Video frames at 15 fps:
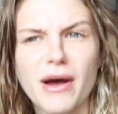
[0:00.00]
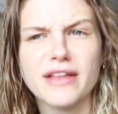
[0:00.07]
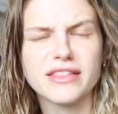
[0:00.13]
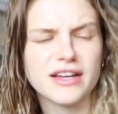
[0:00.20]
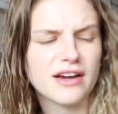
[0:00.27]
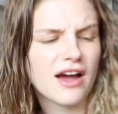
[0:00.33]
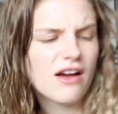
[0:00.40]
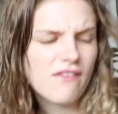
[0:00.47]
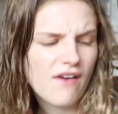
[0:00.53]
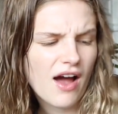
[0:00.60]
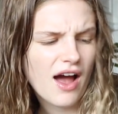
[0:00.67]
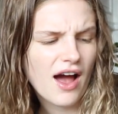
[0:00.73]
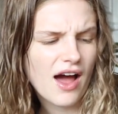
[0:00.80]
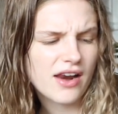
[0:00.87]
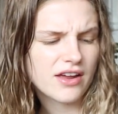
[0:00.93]
I think I've
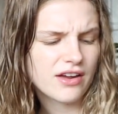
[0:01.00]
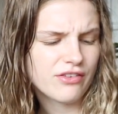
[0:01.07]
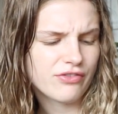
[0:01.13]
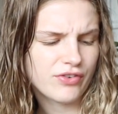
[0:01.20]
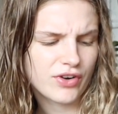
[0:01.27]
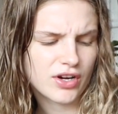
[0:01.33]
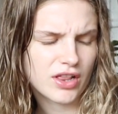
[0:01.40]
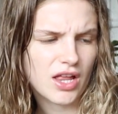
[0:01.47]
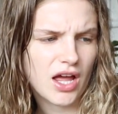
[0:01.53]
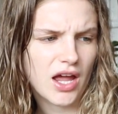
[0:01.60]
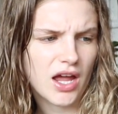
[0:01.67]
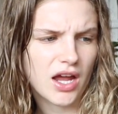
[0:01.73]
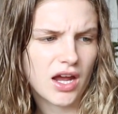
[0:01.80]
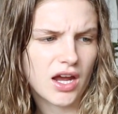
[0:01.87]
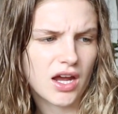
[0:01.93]
had it for
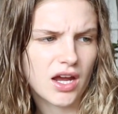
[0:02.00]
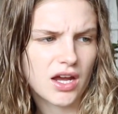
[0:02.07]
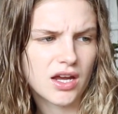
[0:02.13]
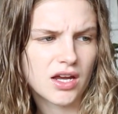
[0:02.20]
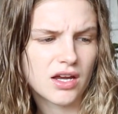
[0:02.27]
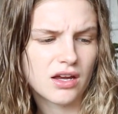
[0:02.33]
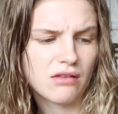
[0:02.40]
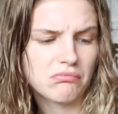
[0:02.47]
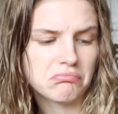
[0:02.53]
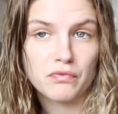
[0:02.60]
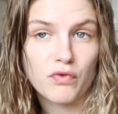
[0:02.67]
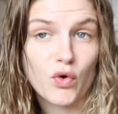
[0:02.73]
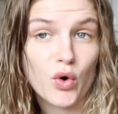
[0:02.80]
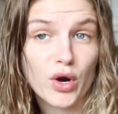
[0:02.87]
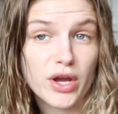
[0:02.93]
like
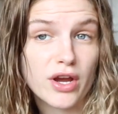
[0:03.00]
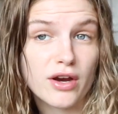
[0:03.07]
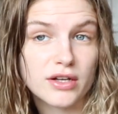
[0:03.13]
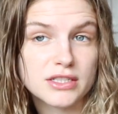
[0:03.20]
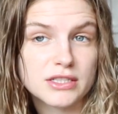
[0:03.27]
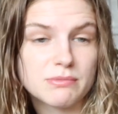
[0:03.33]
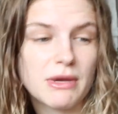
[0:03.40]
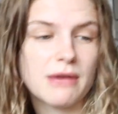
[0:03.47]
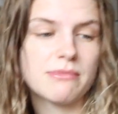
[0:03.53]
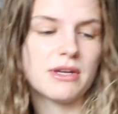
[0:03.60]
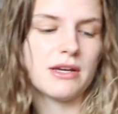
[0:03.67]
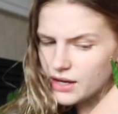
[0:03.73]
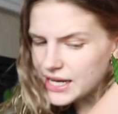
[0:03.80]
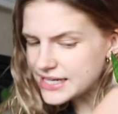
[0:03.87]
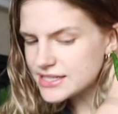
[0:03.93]
4 years
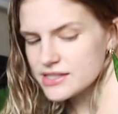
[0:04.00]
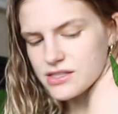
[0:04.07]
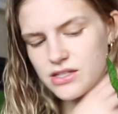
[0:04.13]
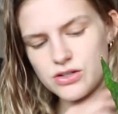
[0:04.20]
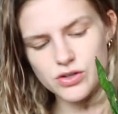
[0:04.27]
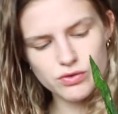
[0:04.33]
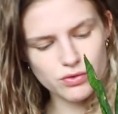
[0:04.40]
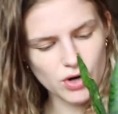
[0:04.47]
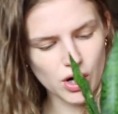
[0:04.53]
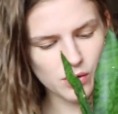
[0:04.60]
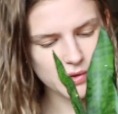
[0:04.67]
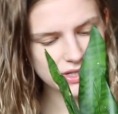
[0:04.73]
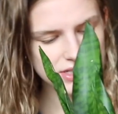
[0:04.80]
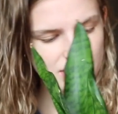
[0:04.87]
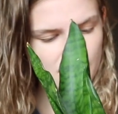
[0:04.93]
maybe. It doesn't grow
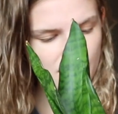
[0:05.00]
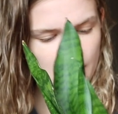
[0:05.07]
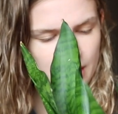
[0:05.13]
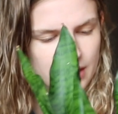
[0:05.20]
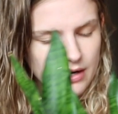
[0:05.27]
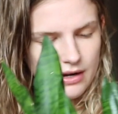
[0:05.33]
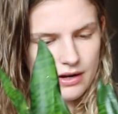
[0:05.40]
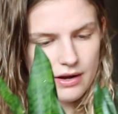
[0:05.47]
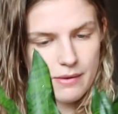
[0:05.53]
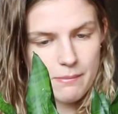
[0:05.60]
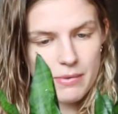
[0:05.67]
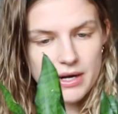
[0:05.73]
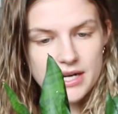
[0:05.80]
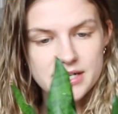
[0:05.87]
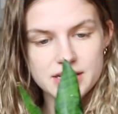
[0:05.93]
a ton,
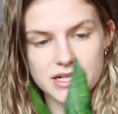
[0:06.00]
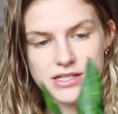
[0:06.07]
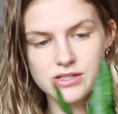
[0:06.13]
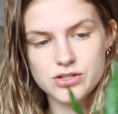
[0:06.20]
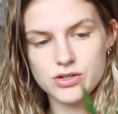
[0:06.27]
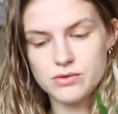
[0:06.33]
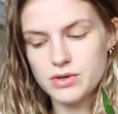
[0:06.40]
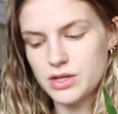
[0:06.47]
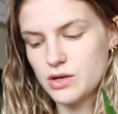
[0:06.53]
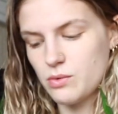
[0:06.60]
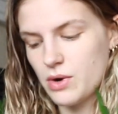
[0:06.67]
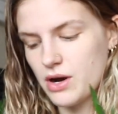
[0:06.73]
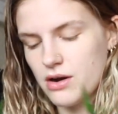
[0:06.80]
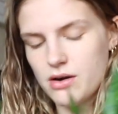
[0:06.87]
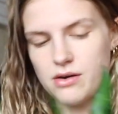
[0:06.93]
but it does do really
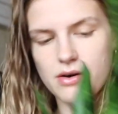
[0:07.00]
well.